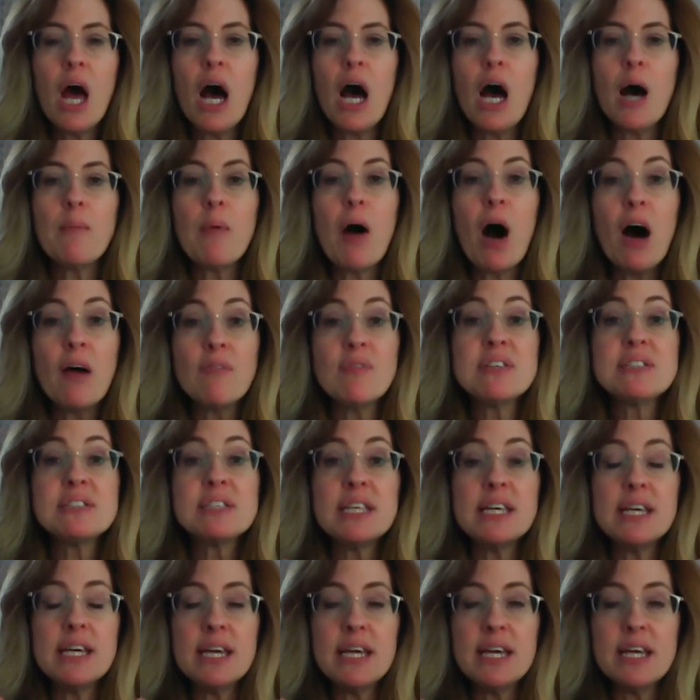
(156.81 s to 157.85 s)
Um,
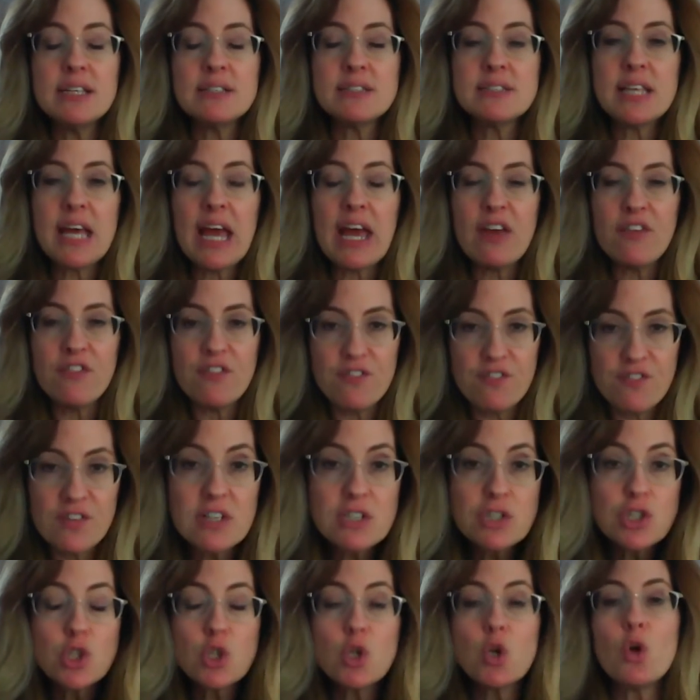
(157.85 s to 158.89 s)
obviously, it's a
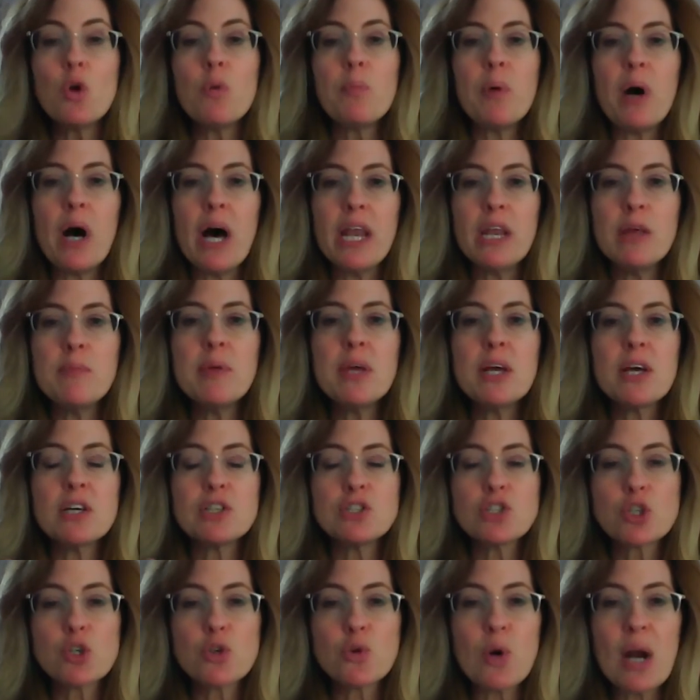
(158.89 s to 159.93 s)
physical body
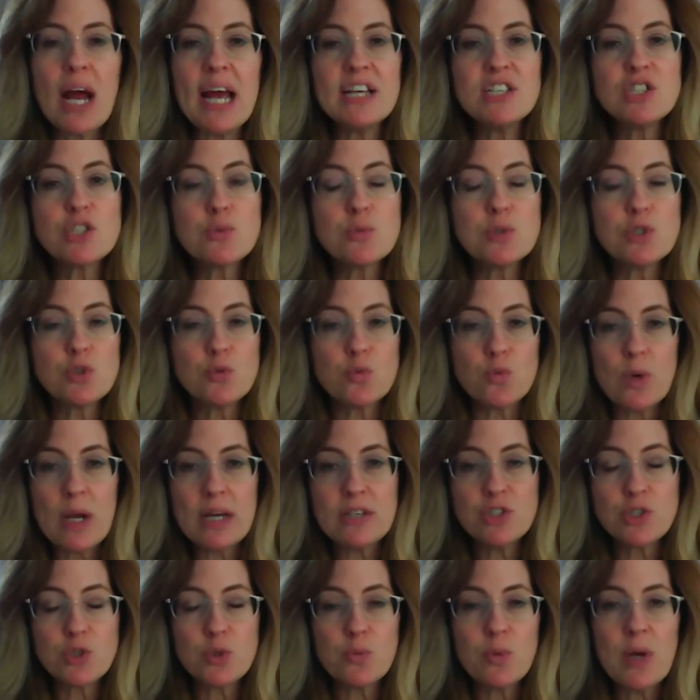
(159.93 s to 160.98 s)
because Christ was
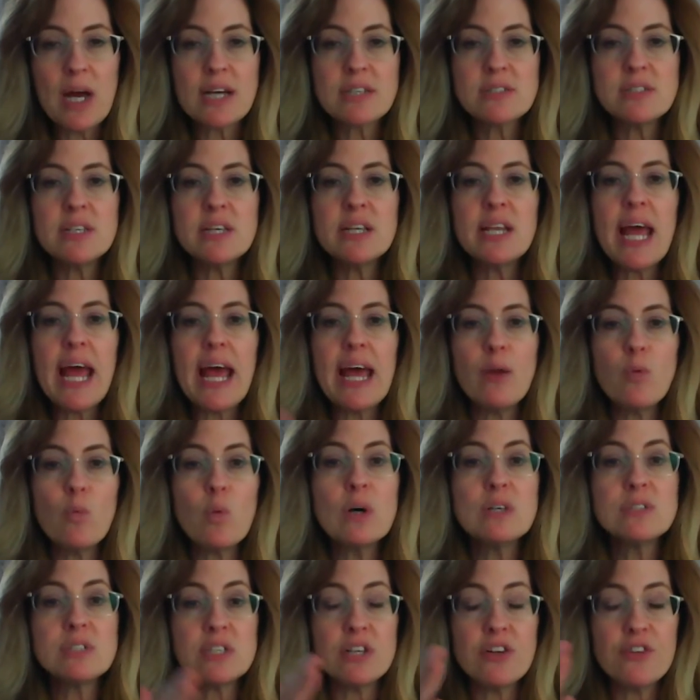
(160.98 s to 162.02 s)
resurrected and
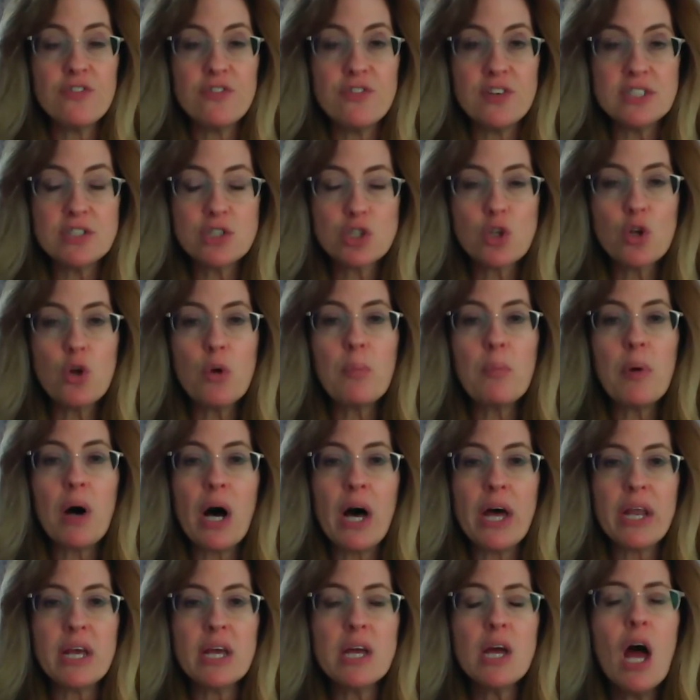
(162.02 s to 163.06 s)
was in a physical
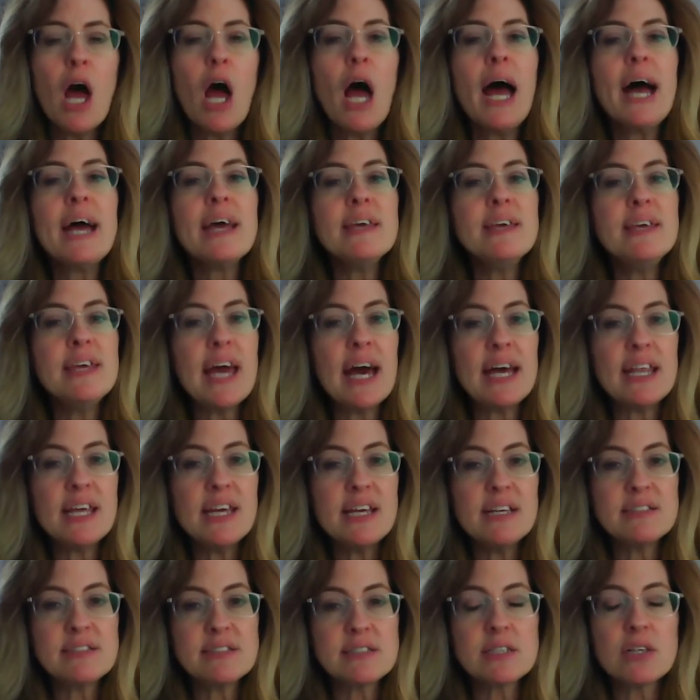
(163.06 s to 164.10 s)
body, yet
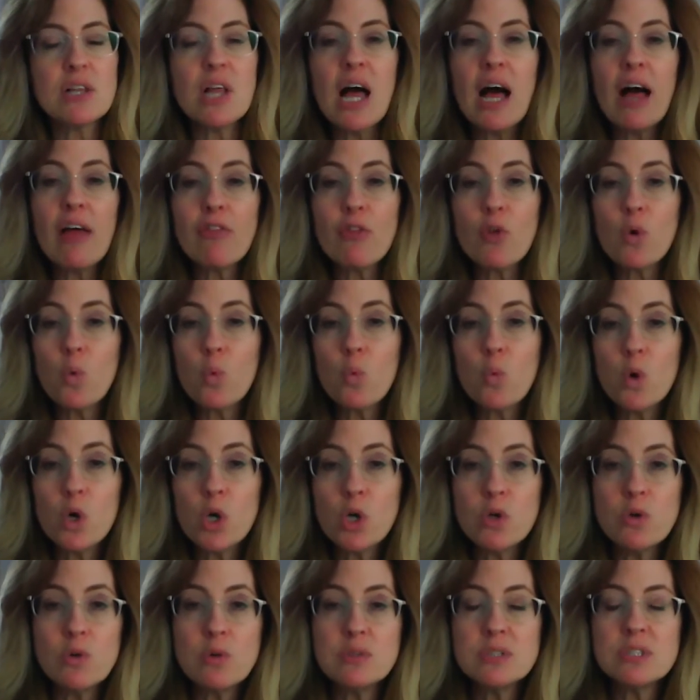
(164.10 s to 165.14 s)
he still had the
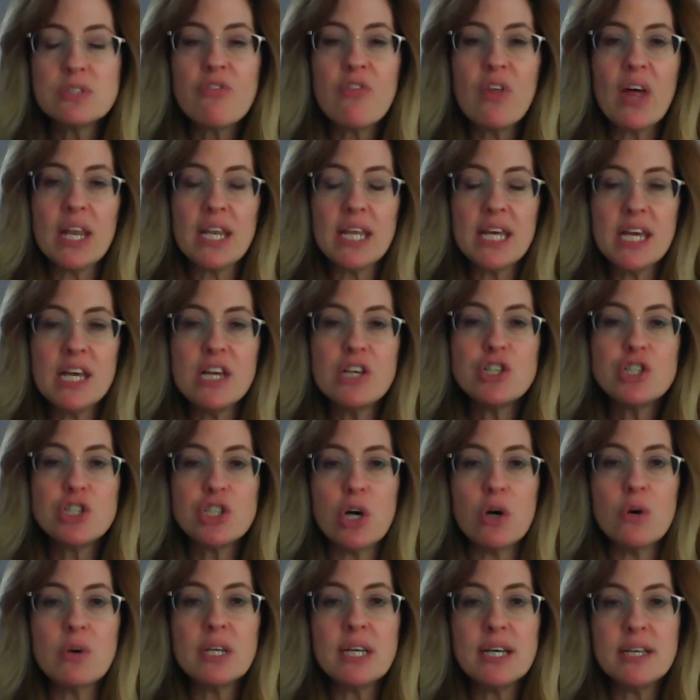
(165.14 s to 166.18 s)
wounds that he
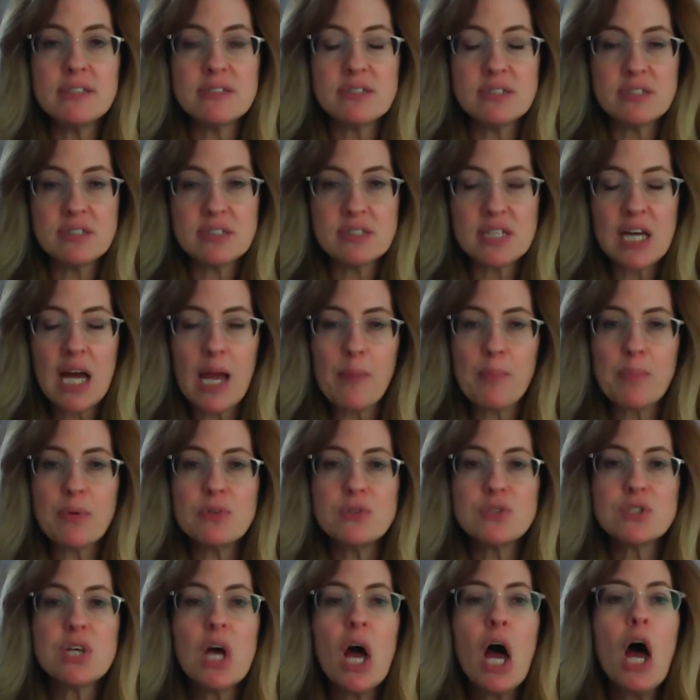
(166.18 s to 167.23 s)
showed his
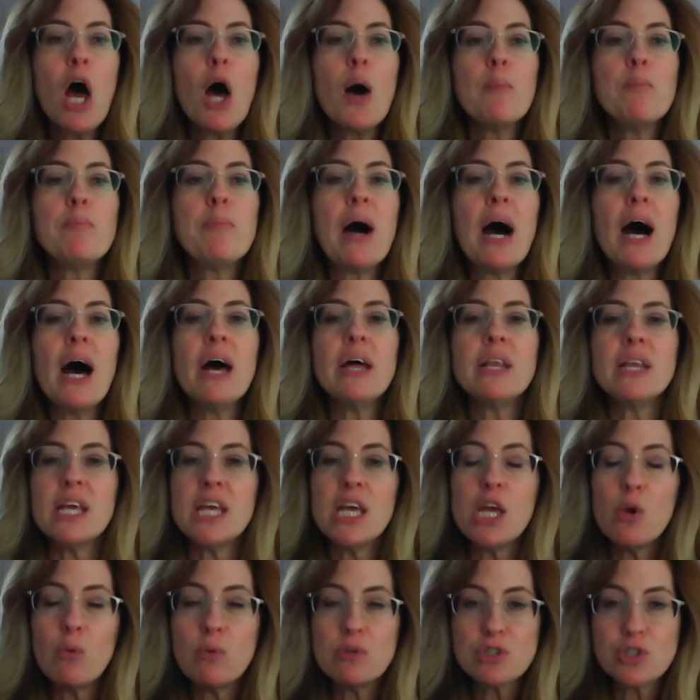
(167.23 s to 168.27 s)
disciples, but
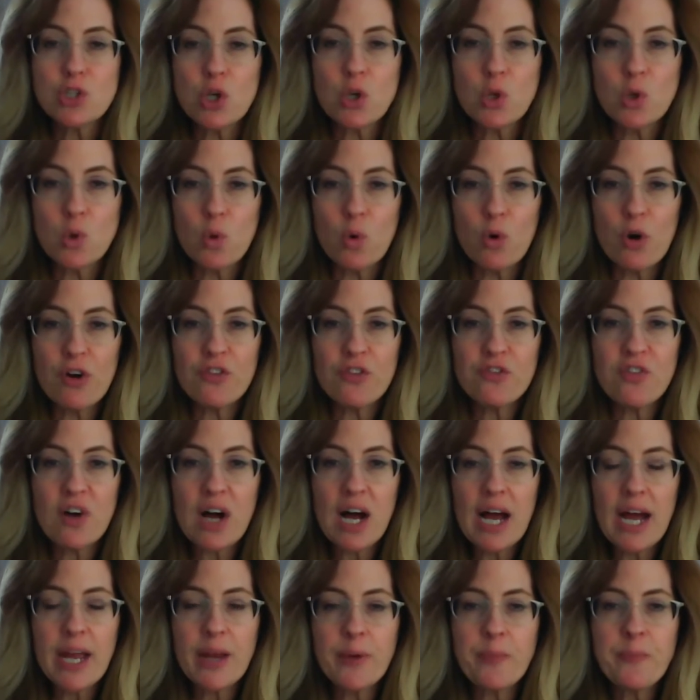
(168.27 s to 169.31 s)
he was
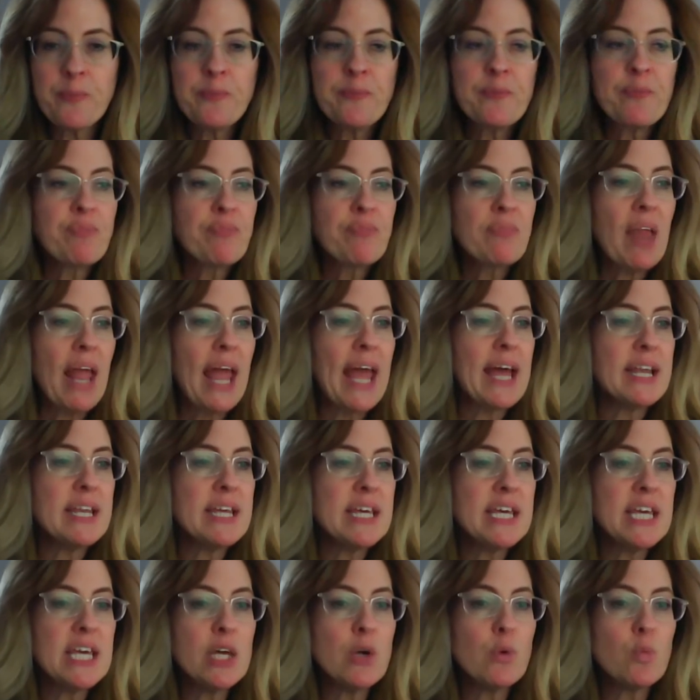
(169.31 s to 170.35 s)
glorified and
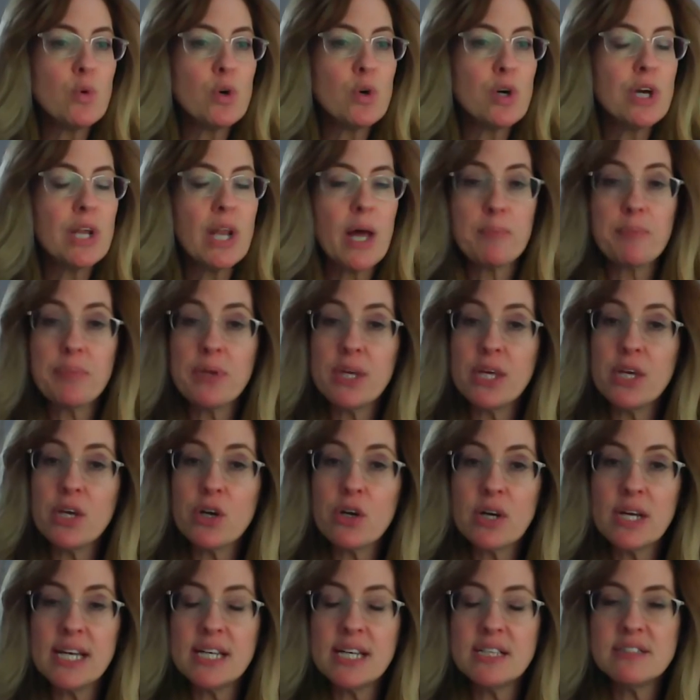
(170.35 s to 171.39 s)
he would
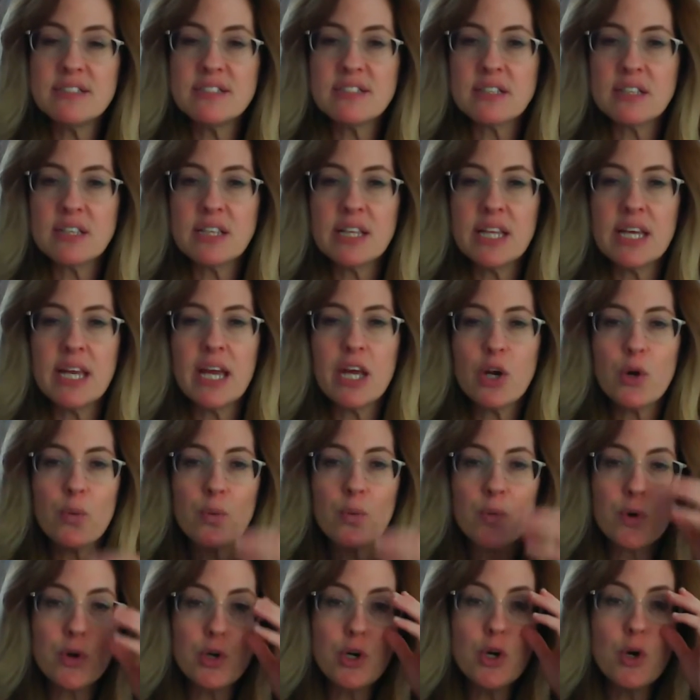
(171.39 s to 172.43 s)
appear instantly in a
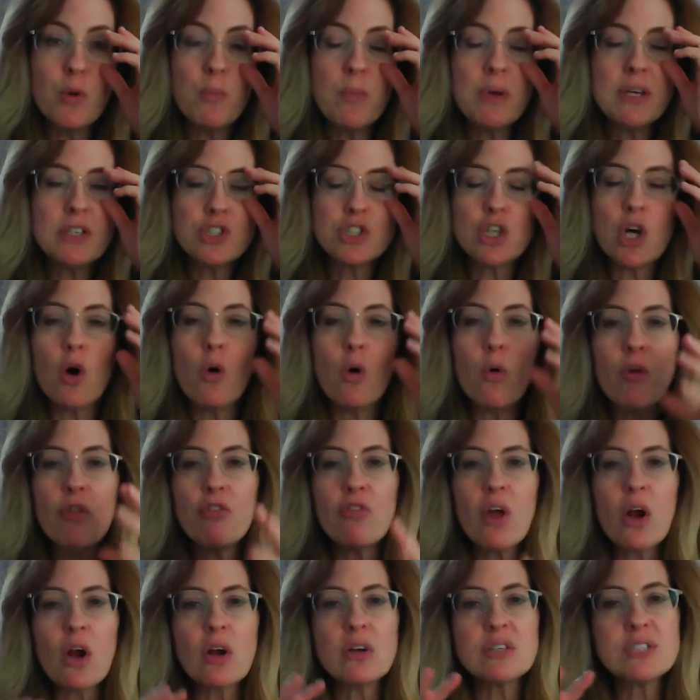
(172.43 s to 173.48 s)
room. So
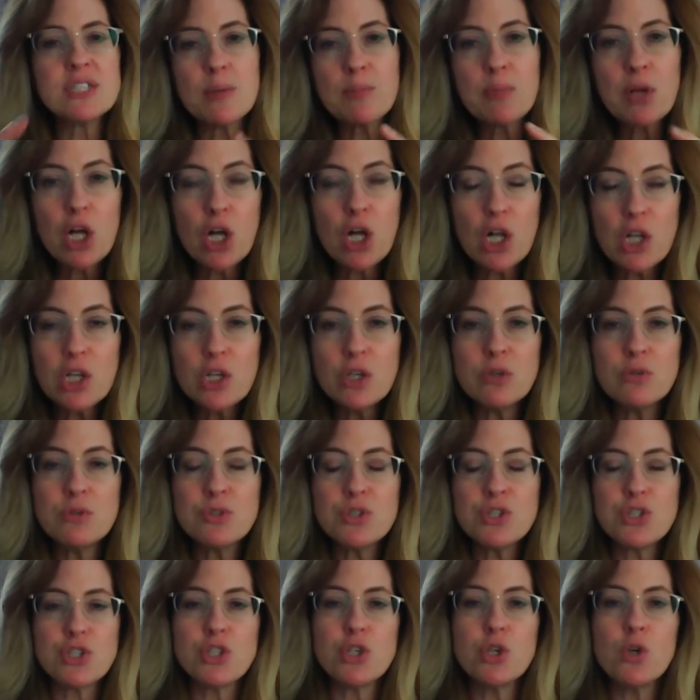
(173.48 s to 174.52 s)
there are some
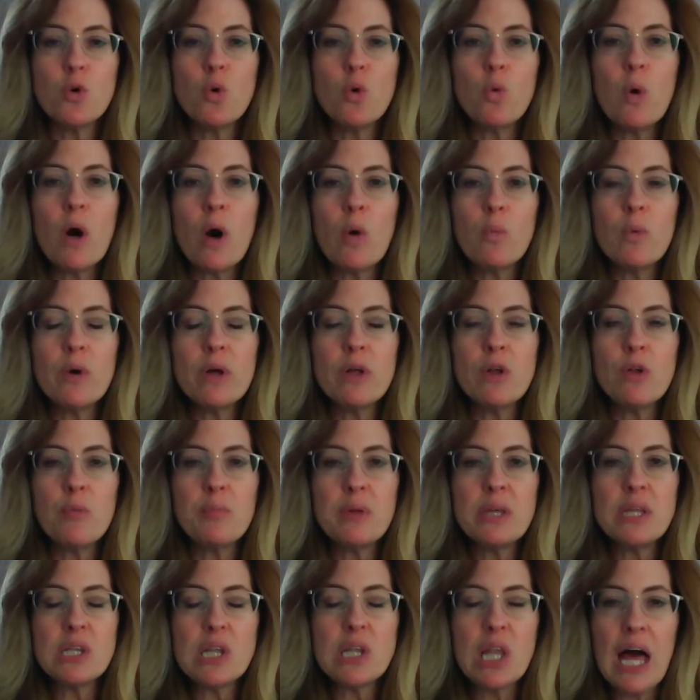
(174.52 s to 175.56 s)
clues to what will
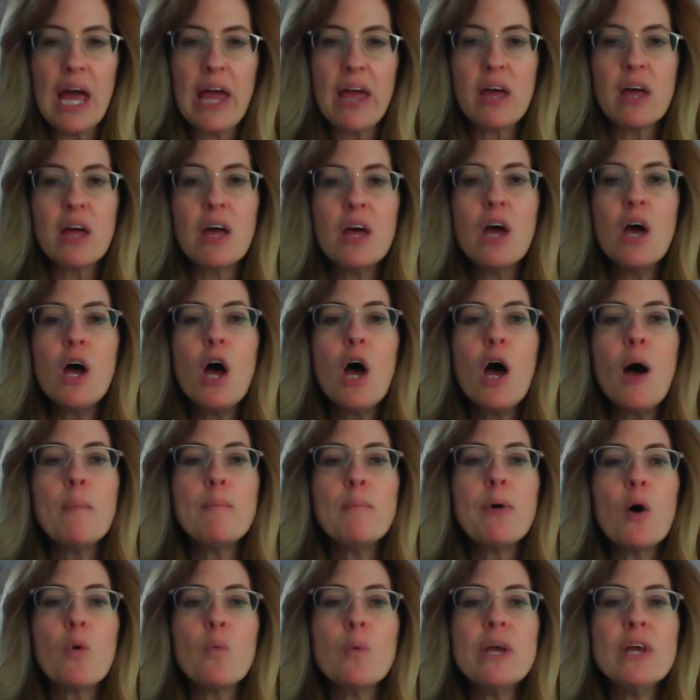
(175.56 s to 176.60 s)
be like,
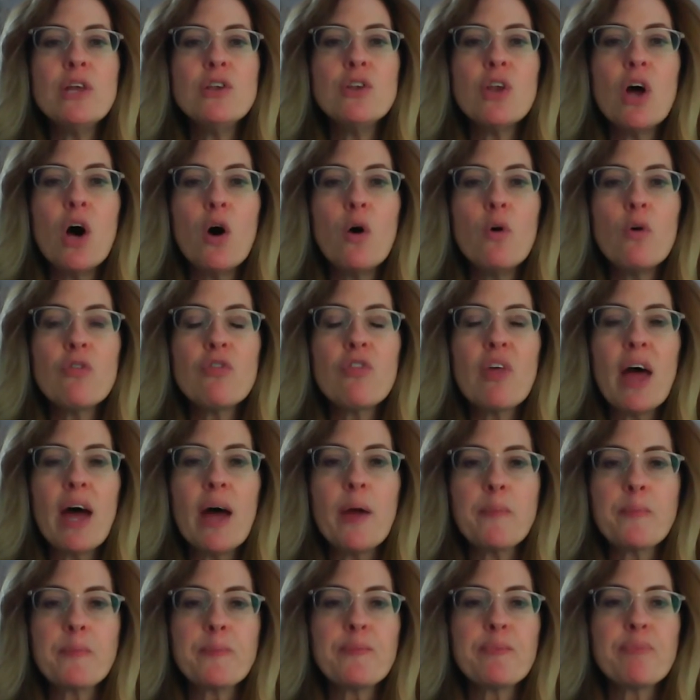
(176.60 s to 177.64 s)
but we know
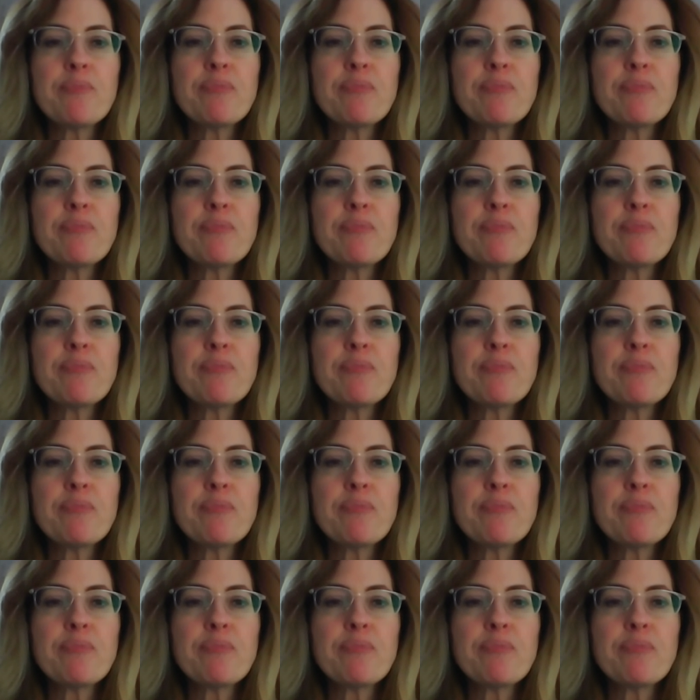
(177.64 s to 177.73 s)
that